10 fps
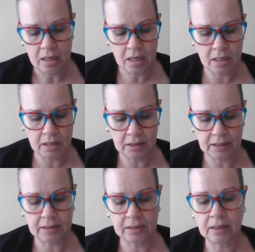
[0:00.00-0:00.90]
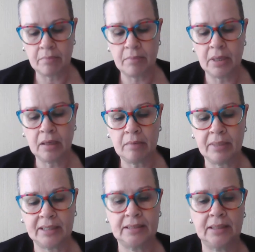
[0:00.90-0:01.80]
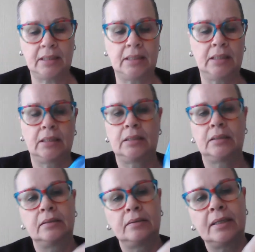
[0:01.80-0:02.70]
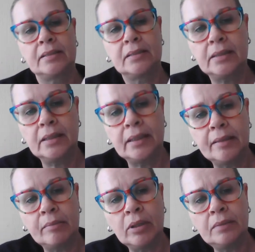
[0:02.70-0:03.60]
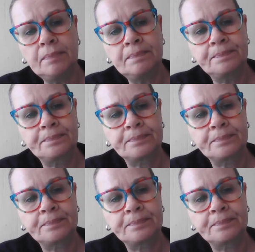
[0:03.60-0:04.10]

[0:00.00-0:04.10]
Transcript: and it's Camilla Batik. That's the label.